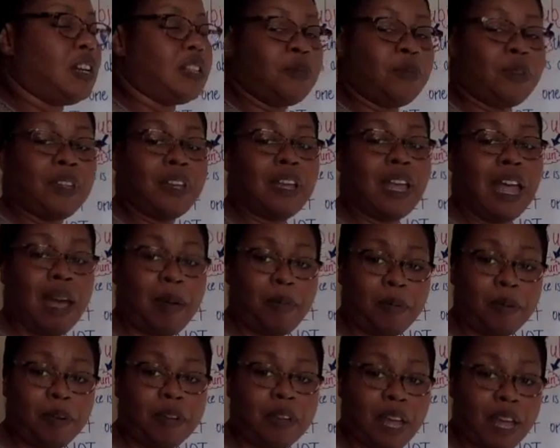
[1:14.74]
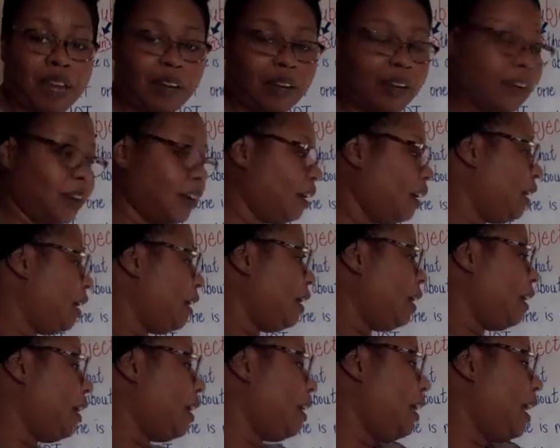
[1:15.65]
with a capital letter.
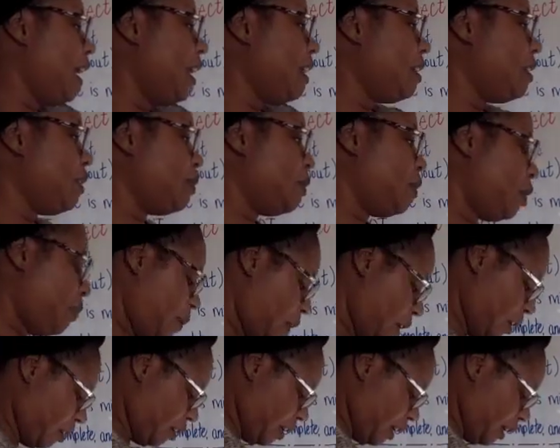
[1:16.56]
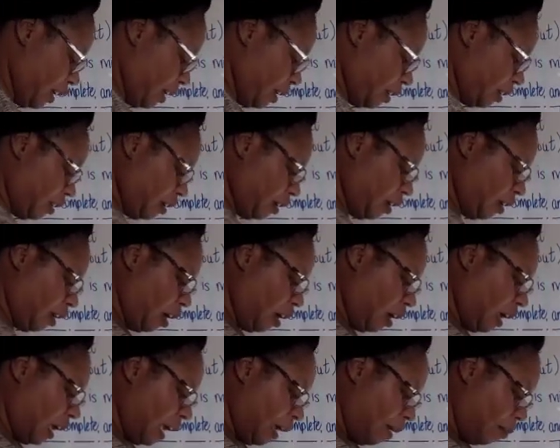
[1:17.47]
It ends with a period.
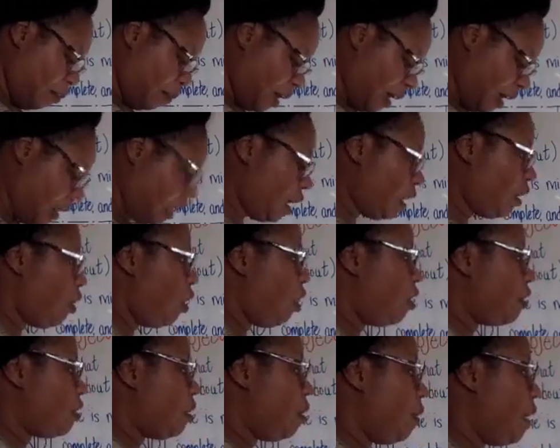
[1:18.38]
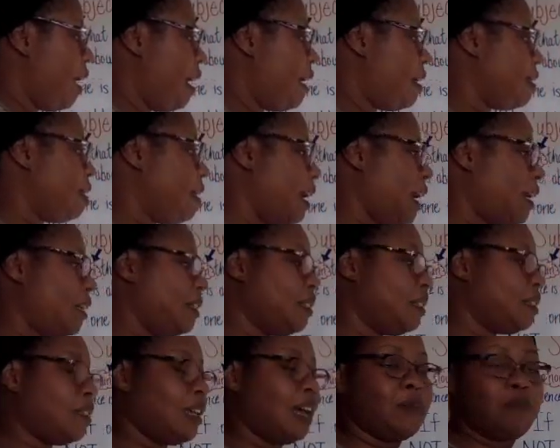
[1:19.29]
But it also has a
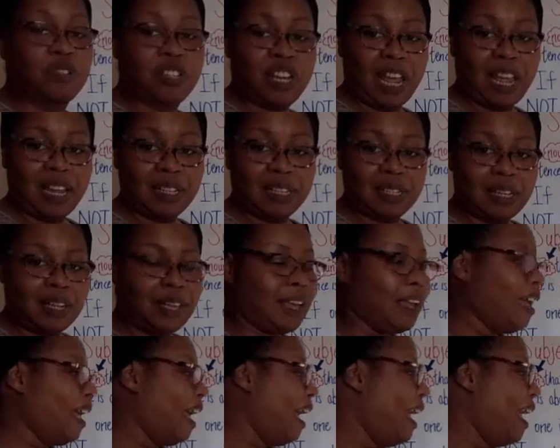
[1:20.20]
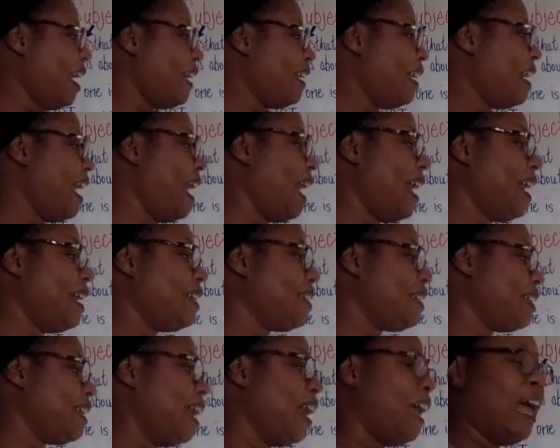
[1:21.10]
subject and it has
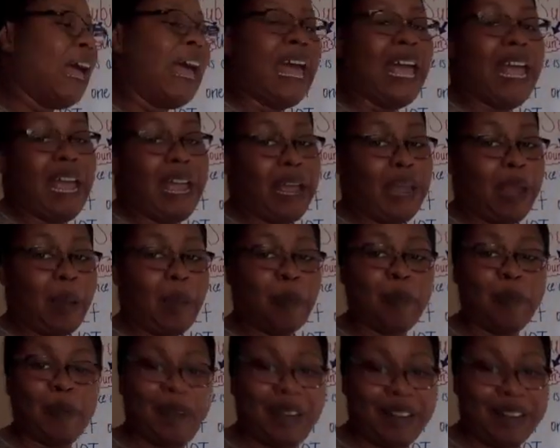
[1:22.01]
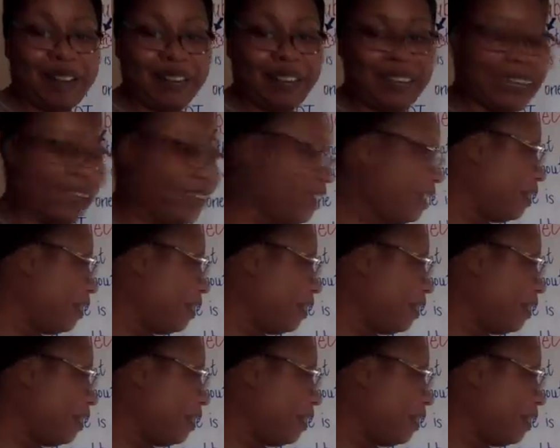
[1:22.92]
a predicate.